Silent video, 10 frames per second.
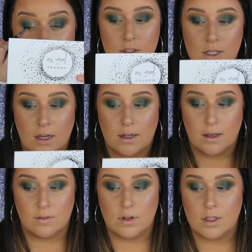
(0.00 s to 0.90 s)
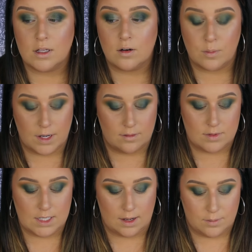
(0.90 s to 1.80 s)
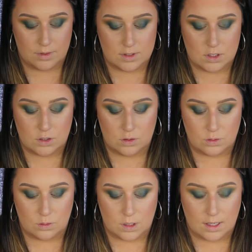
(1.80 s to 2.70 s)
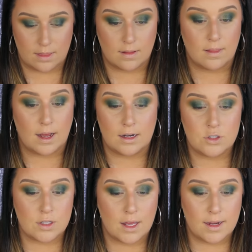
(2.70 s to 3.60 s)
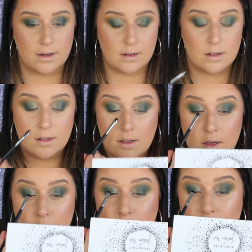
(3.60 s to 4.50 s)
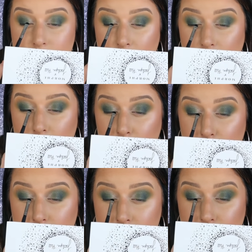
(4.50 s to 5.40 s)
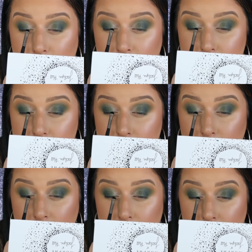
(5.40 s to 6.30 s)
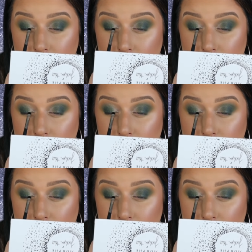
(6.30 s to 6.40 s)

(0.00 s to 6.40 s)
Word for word: Just kind of give a little bit of depth to the lash line because I am gonna put some lashes on.